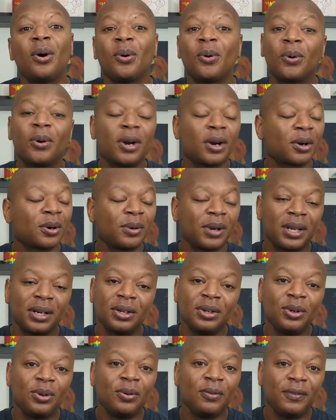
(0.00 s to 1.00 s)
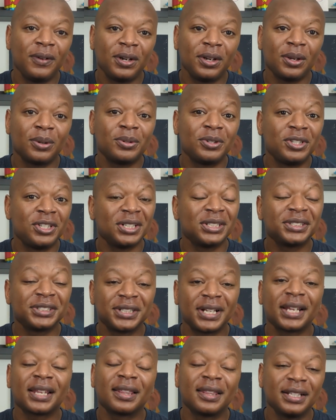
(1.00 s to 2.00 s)
or I'll create a new video just
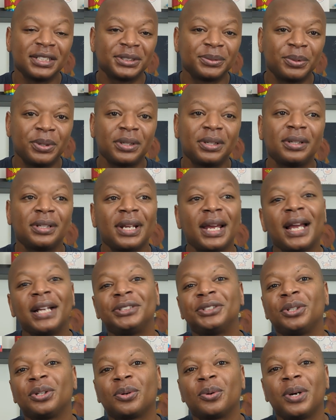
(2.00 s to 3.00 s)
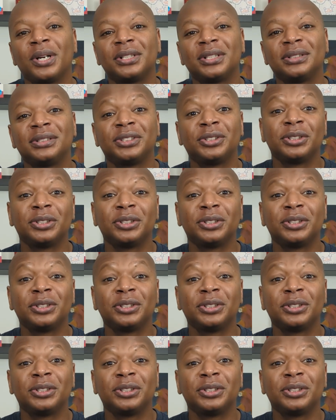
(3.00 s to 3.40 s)
like this one to answer your questions.